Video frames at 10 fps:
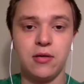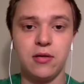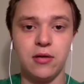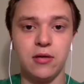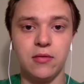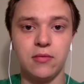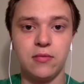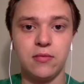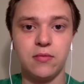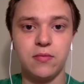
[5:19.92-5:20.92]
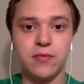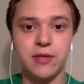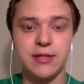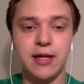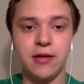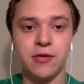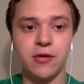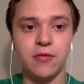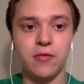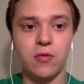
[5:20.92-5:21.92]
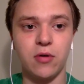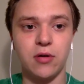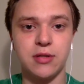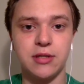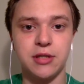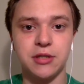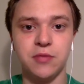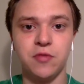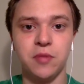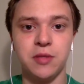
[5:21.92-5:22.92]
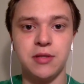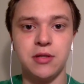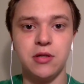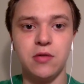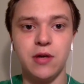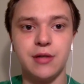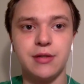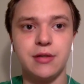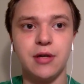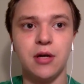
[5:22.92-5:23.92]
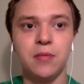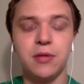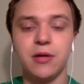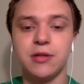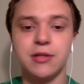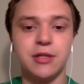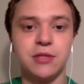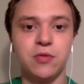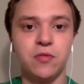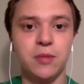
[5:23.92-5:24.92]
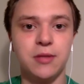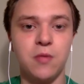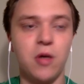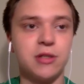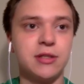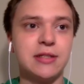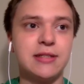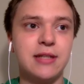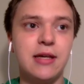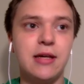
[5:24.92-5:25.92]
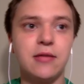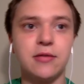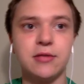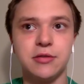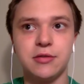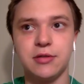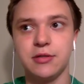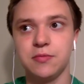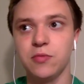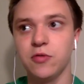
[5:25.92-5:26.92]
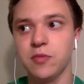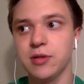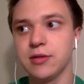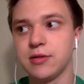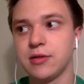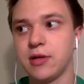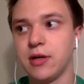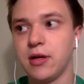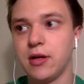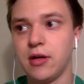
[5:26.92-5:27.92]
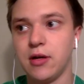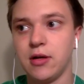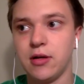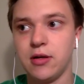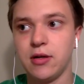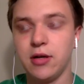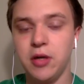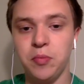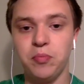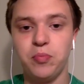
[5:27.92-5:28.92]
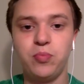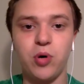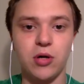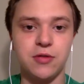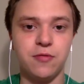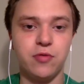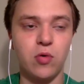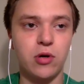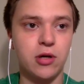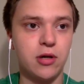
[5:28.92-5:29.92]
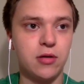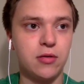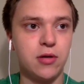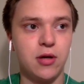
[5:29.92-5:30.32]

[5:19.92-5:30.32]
you know, the standard for secession movements in the U.S. But there are secession movements in Washington State. There's secession movements in parts of Florida,